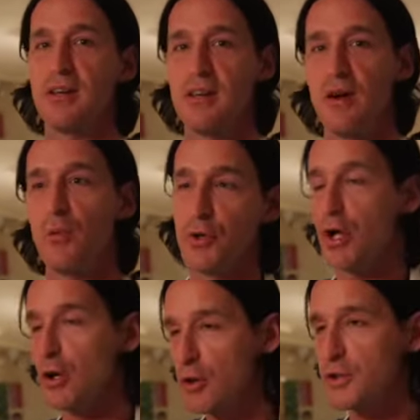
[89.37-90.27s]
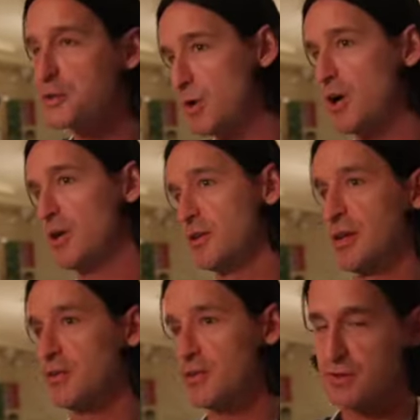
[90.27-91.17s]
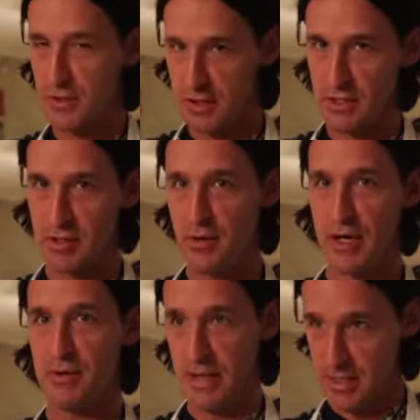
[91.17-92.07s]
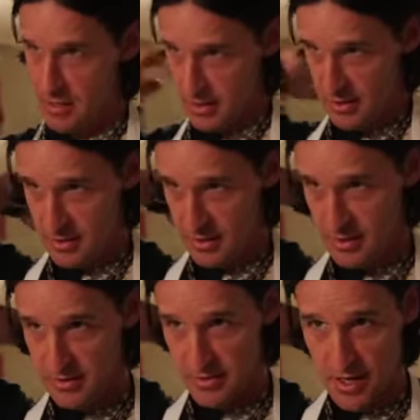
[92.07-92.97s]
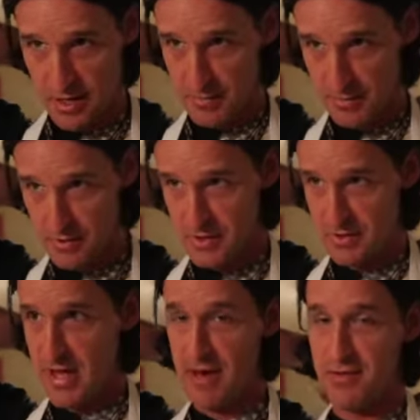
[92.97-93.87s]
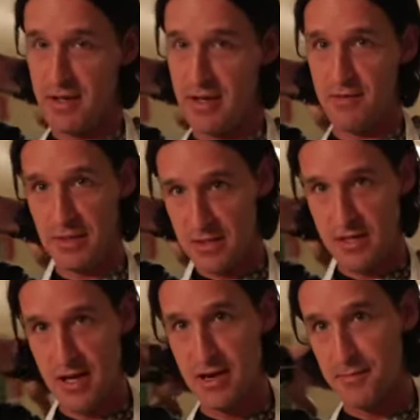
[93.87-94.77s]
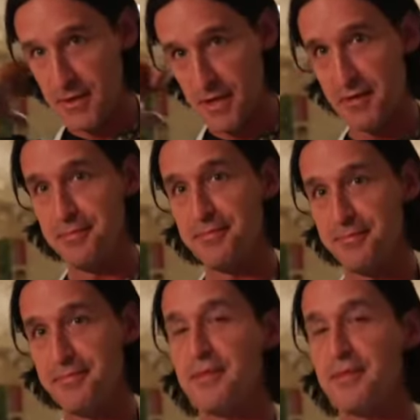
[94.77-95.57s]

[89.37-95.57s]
You know, well, you got to learn this part, or you got to do this right, or you got to do that right. It's uh, people are just laughing and having a good time, you know.